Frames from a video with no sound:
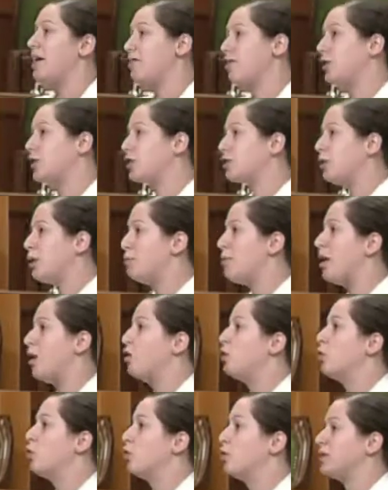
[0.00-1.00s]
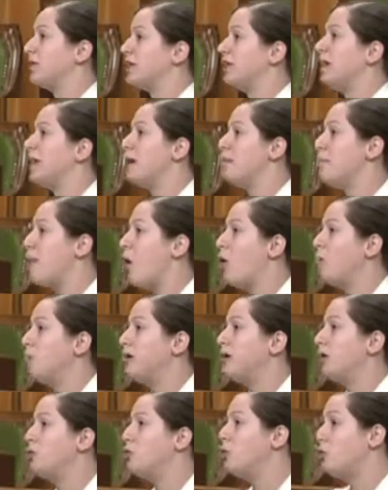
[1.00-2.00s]
and that could be stolen
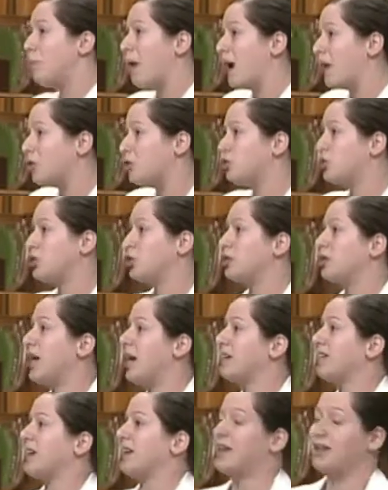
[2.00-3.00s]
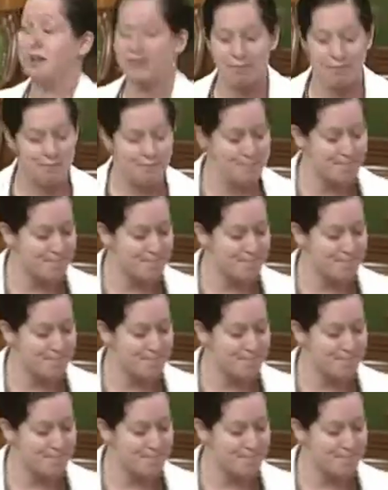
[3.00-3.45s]
for the eventual